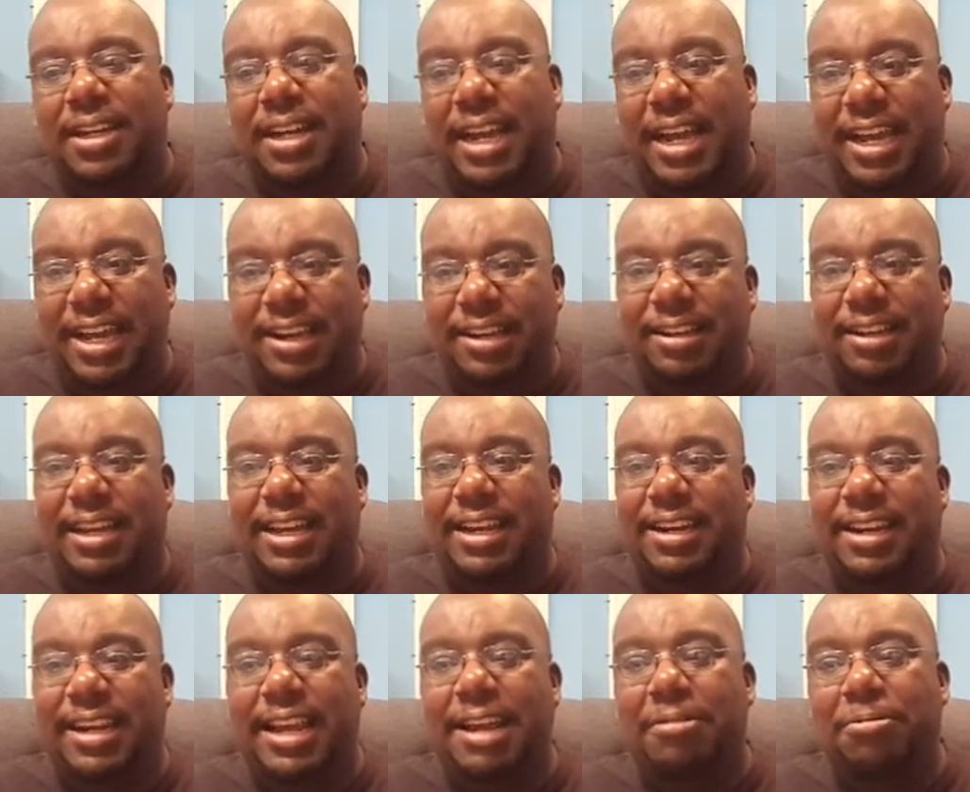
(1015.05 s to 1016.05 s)
and
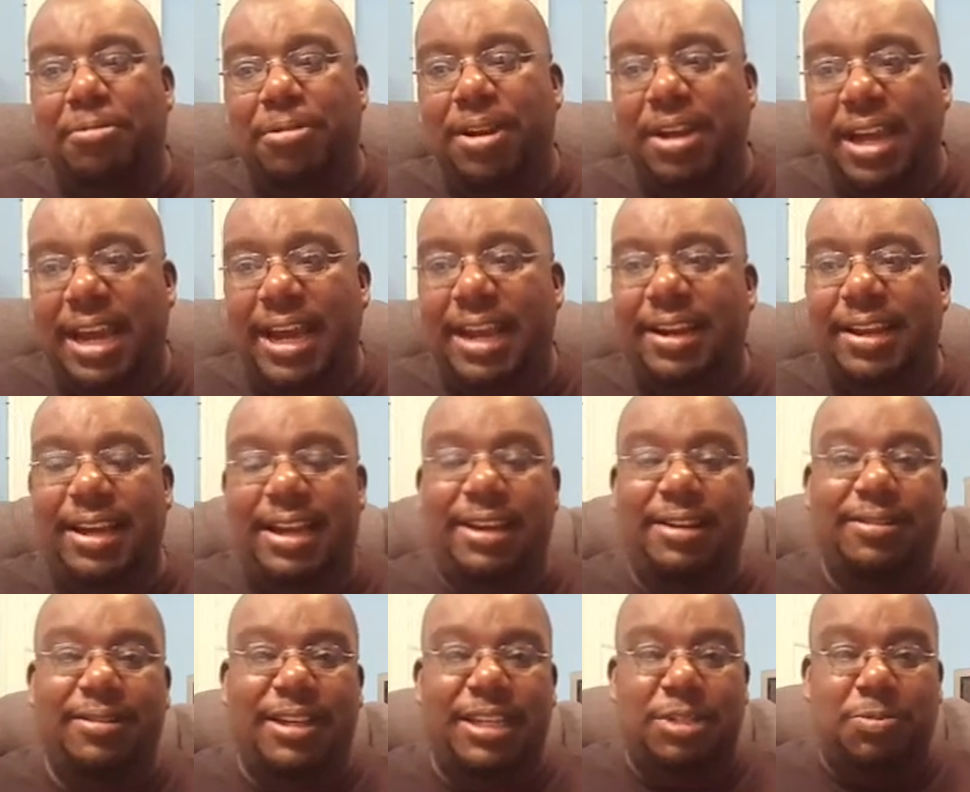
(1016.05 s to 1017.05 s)
and they re- and
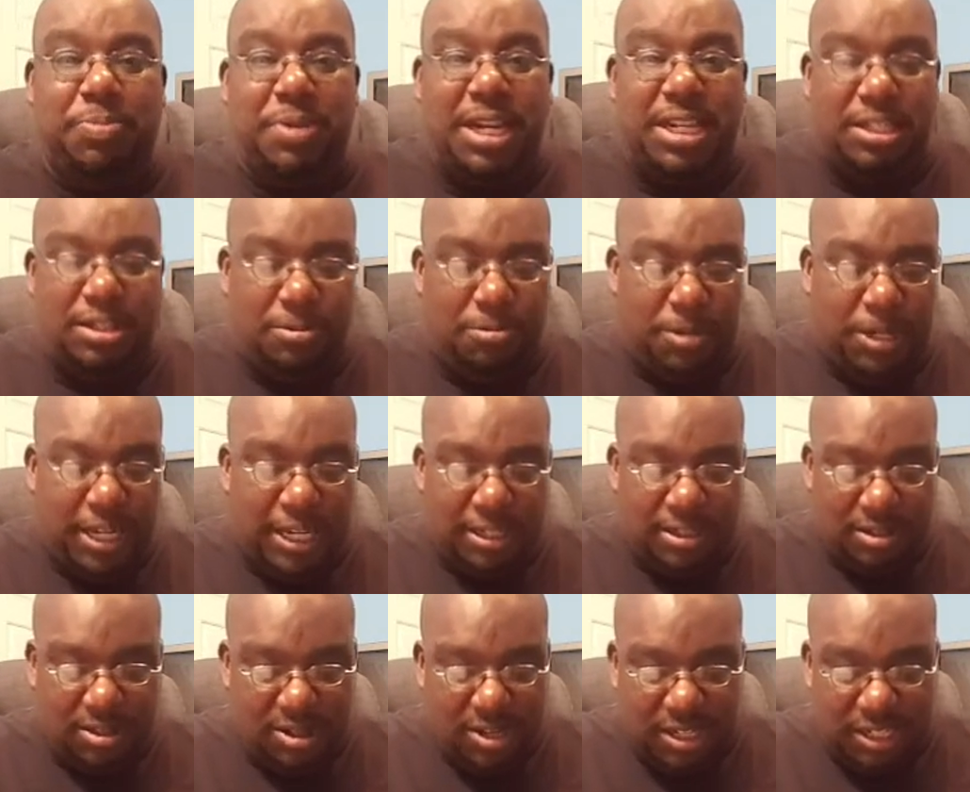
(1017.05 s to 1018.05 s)
and especially when they
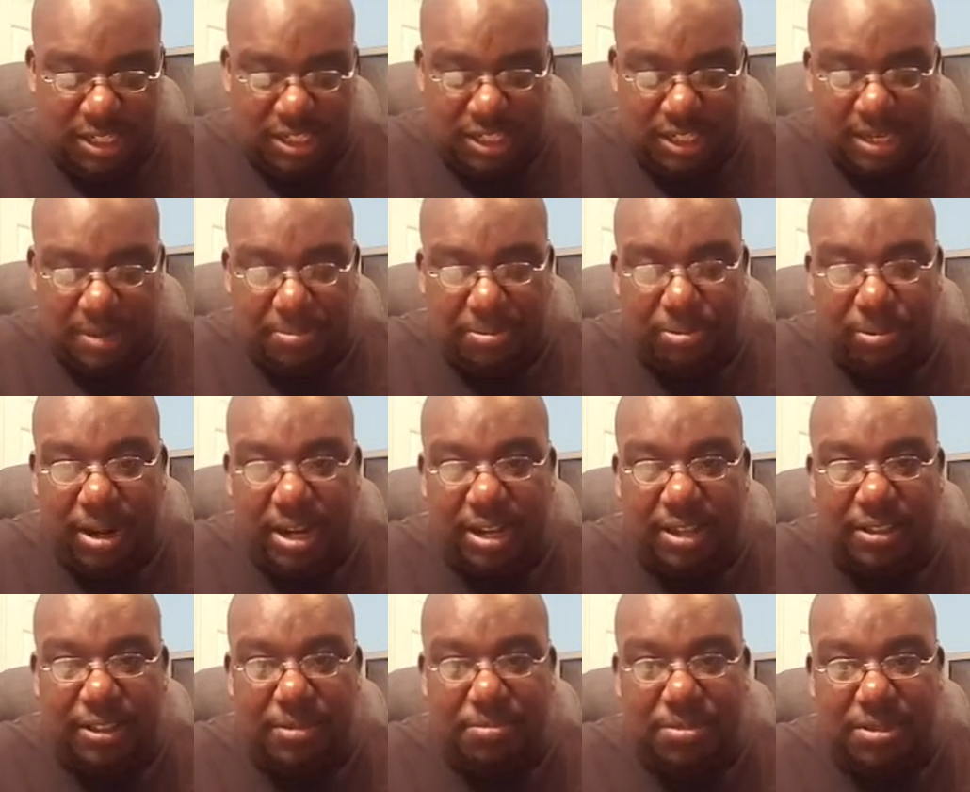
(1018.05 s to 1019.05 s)
start
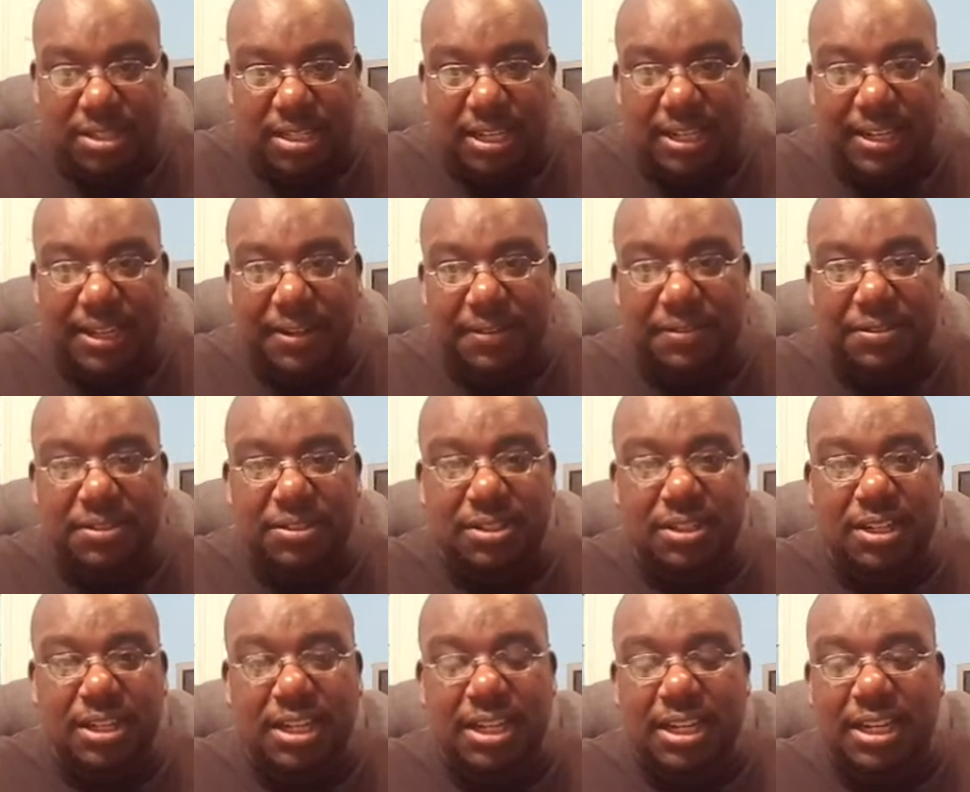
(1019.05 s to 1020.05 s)
separating themselves,
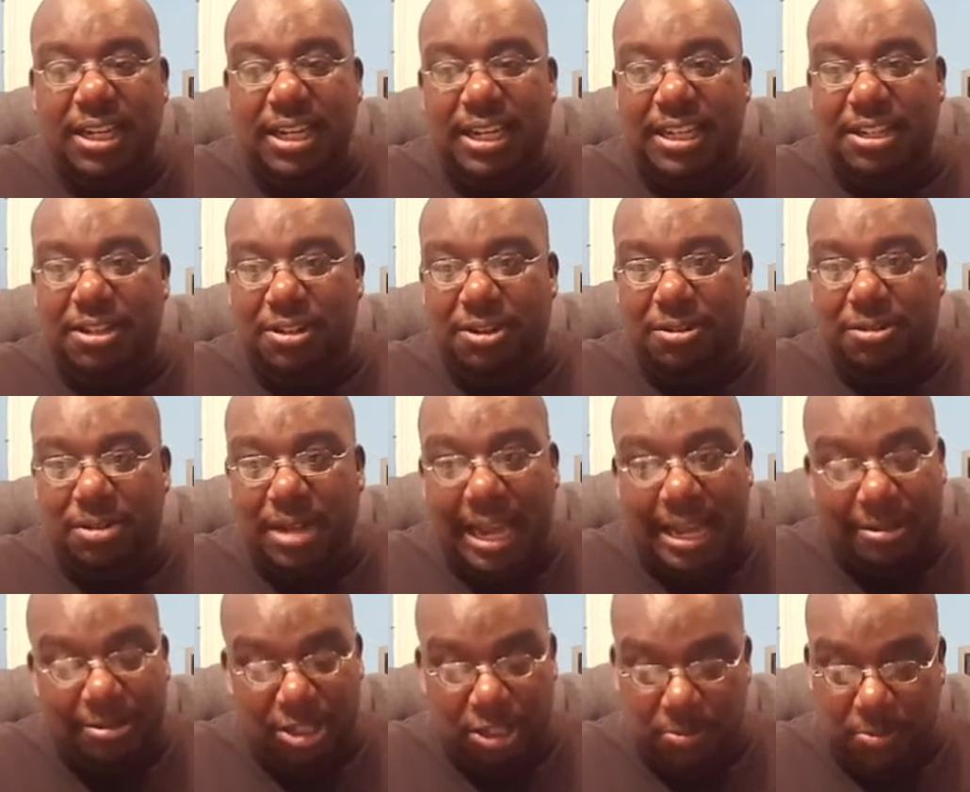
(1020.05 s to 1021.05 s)
you know,
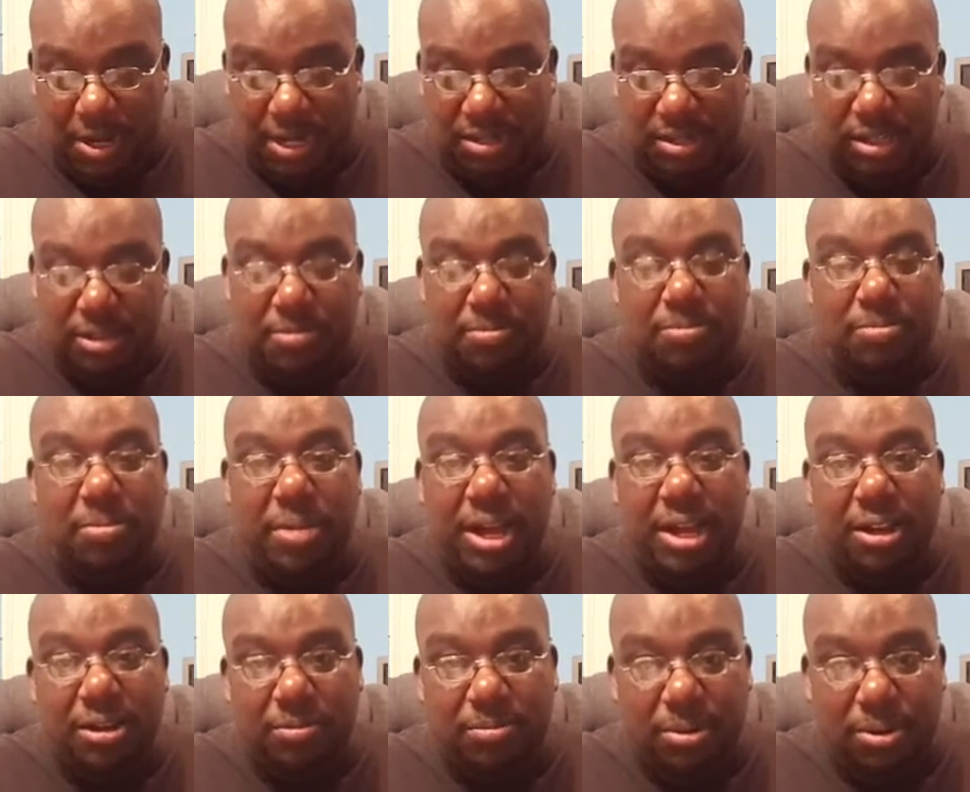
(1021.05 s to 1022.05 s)
like especially
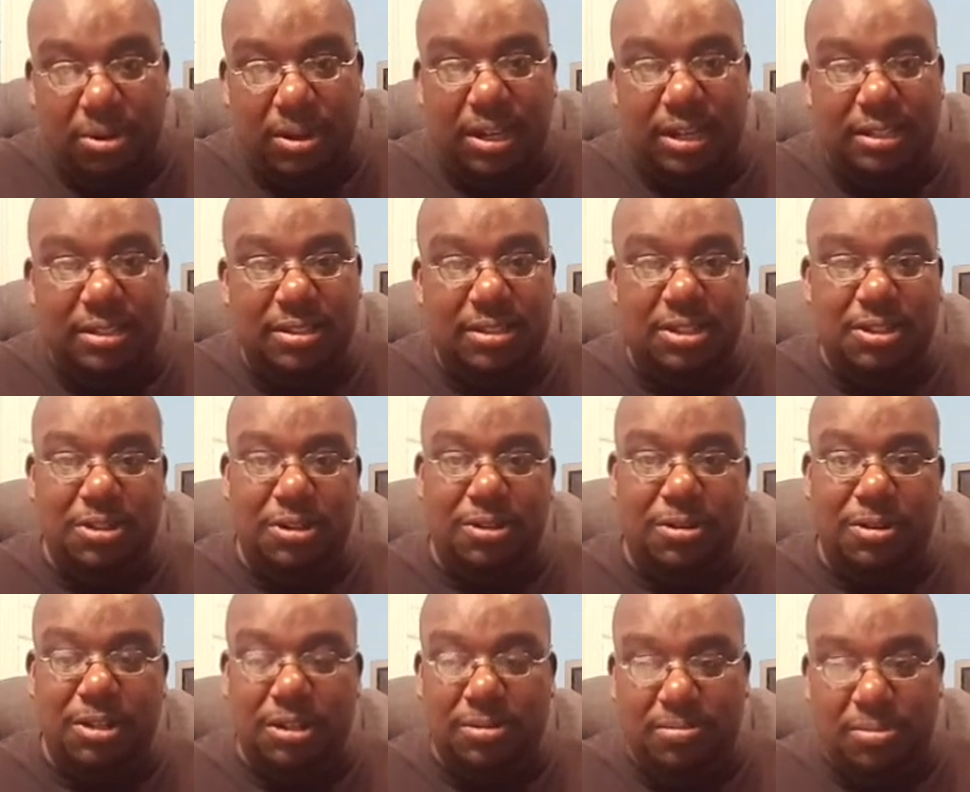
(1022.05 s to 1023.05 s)
male boys, you
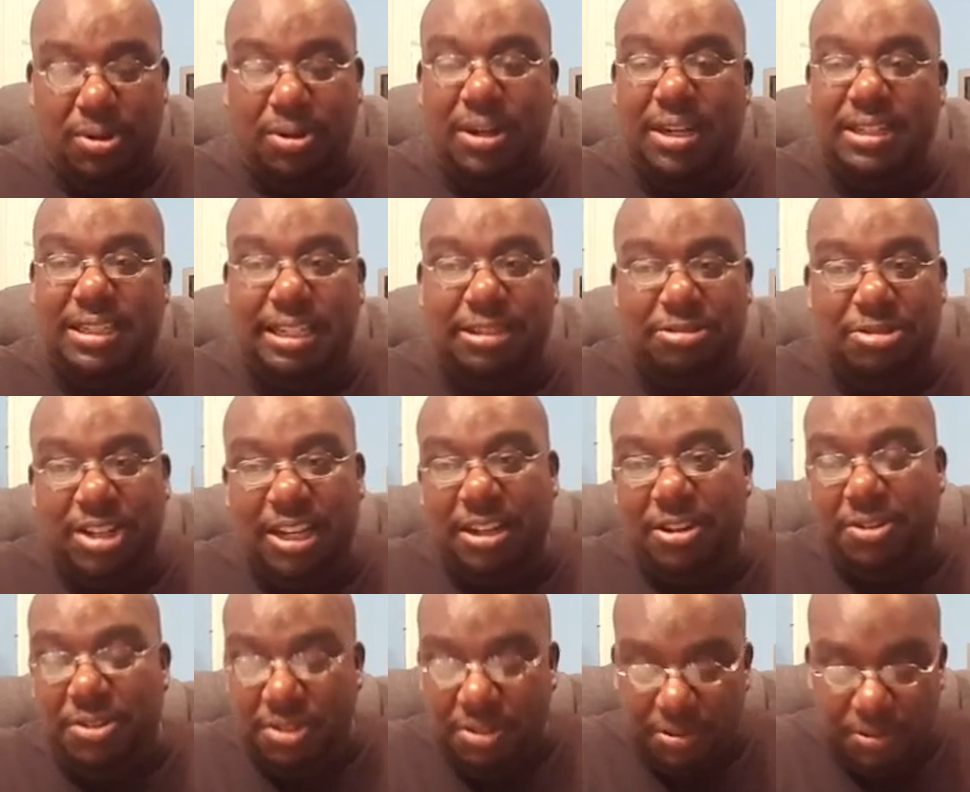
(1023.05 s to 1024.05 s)
know, little boys, that's what they're
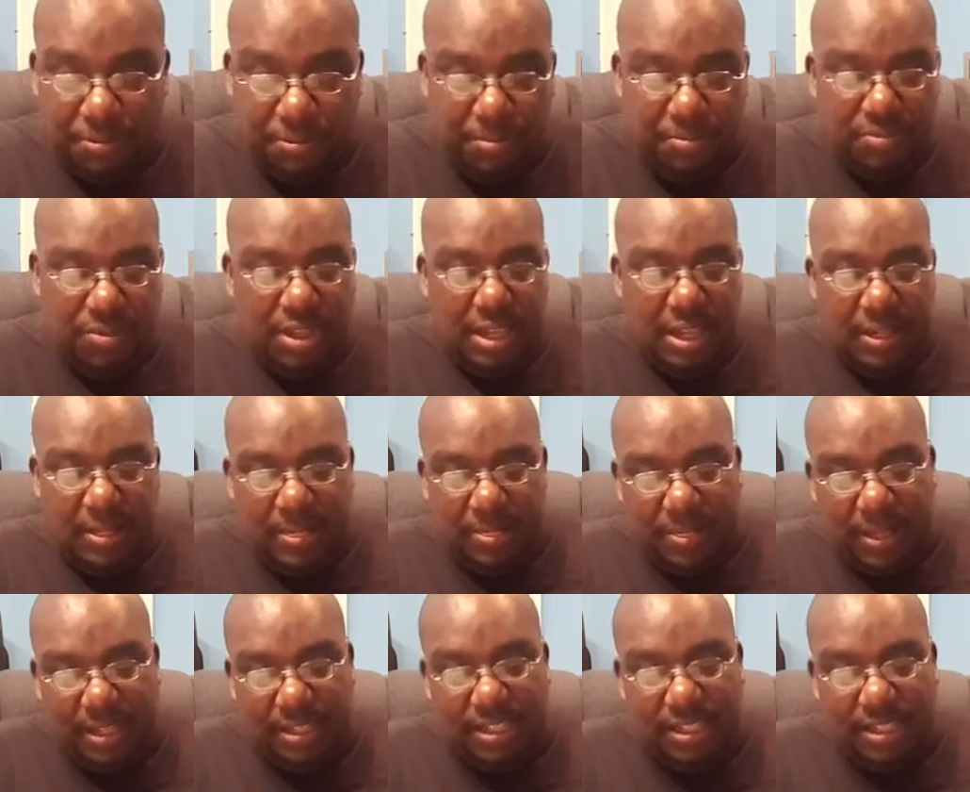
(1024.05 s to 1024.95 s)
gonna do they